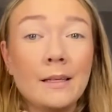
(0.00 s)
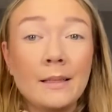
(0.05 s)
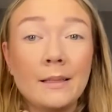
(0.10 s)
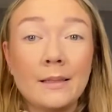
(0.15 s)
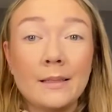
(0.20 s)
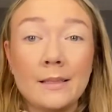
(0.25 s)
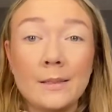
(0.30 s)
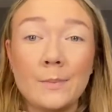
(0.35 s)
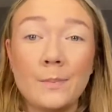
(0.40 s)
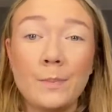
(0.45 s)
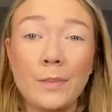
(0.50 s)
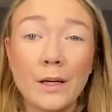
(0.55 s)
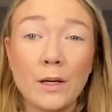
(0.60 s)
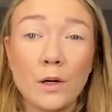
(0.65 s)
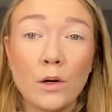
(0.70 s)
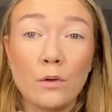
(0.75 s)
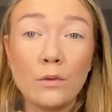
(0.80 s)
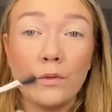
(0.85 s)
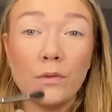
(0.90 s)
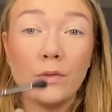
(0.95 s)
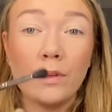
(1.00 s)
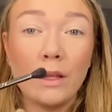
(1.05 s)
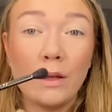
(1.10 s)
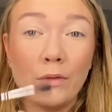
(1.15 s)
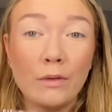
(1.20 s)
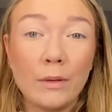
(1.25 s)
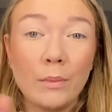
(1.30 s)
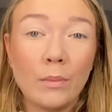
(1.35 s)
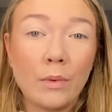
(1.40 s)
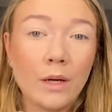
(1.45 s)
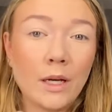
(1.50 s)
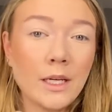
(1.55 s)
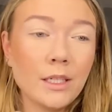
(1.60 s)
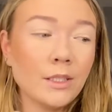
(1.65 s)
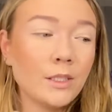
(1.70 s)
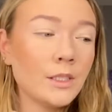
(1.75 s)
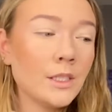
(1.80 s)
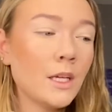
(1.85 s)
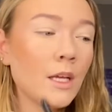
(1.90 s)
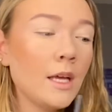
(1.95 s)
this big old fluffy
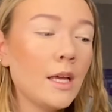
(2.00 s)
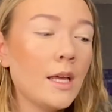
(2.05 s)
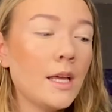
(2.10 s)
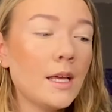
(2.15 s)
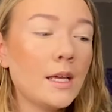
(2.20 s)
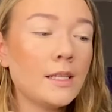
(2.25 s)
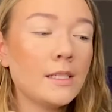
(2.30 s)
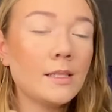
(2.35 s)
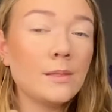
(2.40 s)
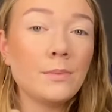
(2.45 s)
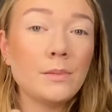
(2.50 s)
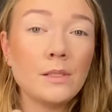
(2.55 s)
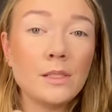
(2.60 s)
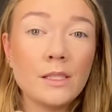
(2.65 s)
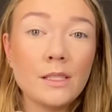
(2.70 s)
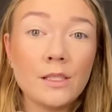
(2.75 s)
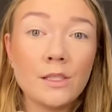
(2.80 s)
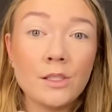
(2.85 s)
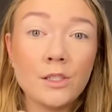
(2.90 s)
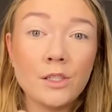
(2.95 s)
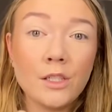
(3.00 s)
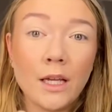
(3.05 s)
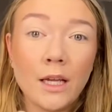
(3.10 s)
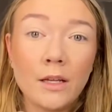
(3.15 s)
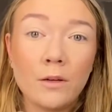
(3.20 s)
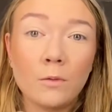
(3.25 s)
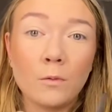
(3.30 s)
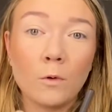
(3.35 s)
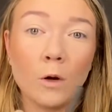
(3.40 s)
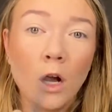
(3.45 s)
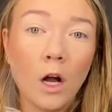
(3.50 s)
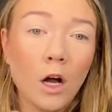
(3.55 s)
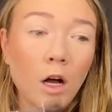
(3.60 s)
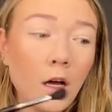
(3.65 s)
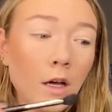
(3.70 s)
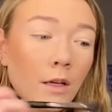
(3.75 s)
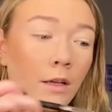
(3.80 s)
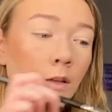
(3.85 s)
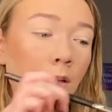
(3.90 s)
brush and dip into the shade Raw.